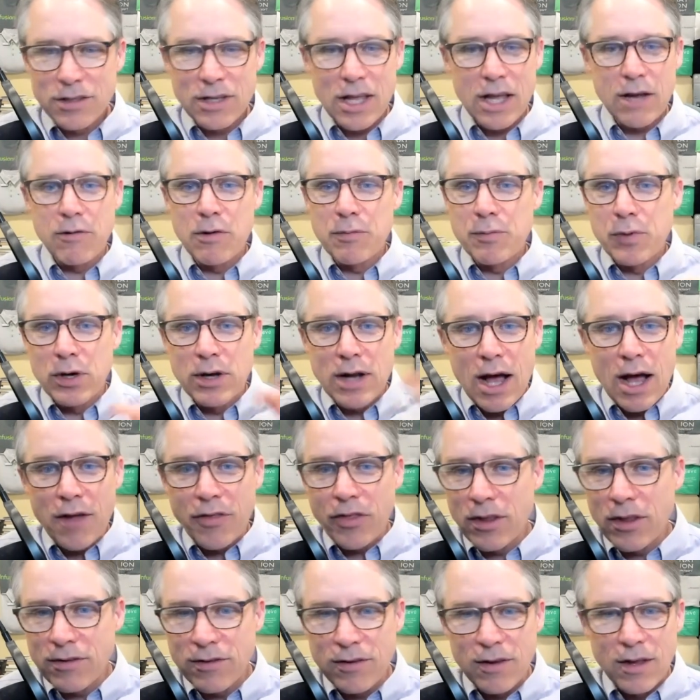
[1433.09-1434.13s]
Like, we put out
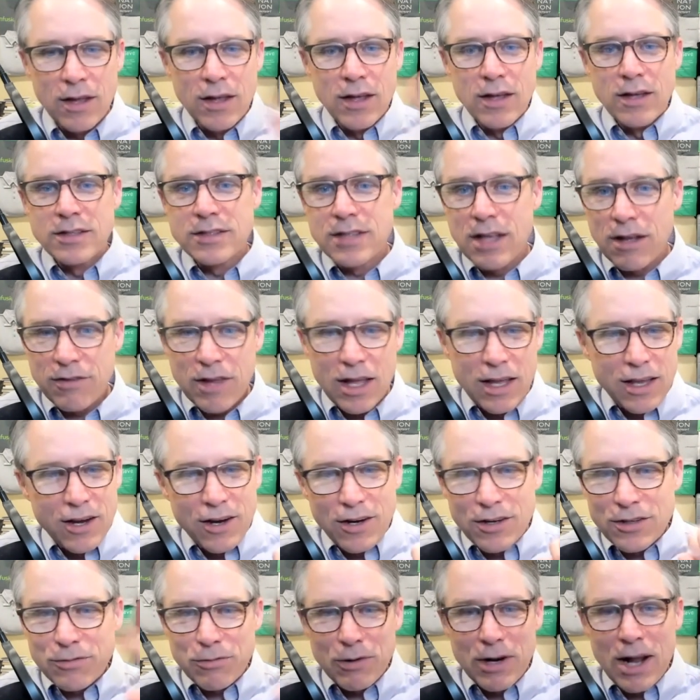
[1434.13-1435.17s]
this stuff like,
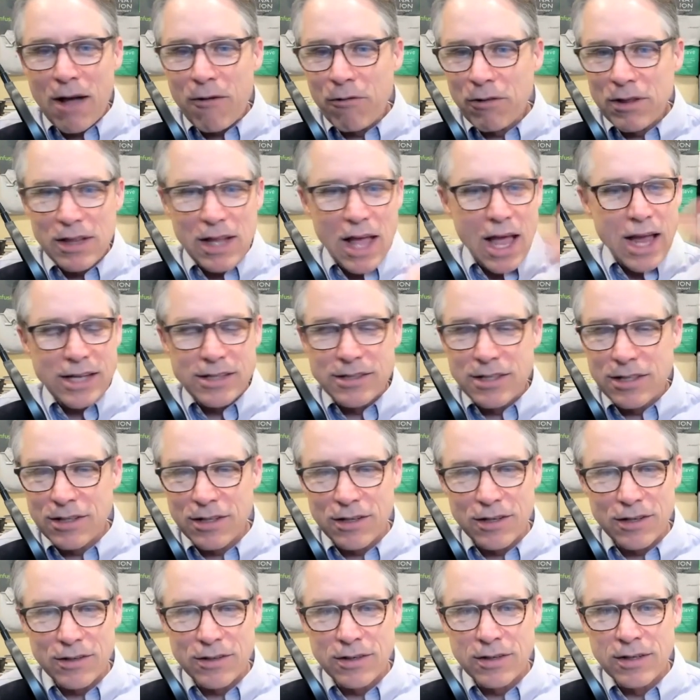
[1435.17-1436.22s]
here's what I would like to
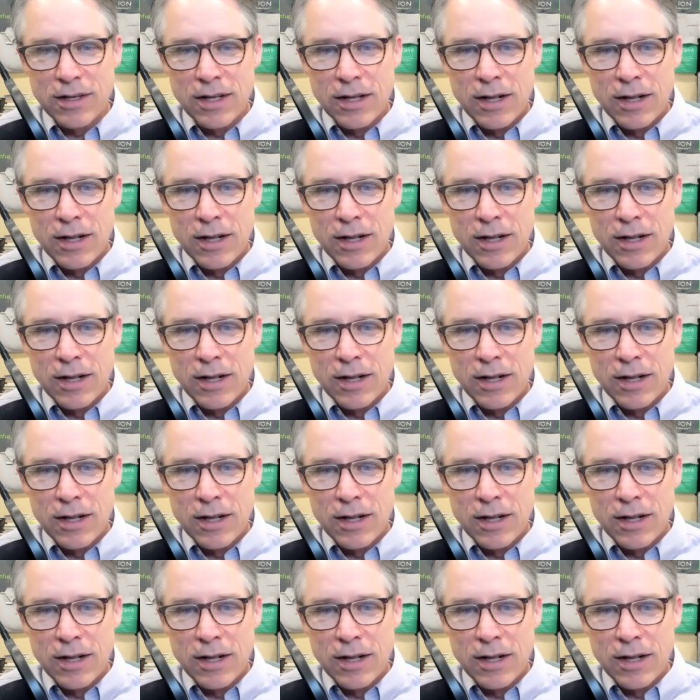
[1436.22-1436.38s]
do.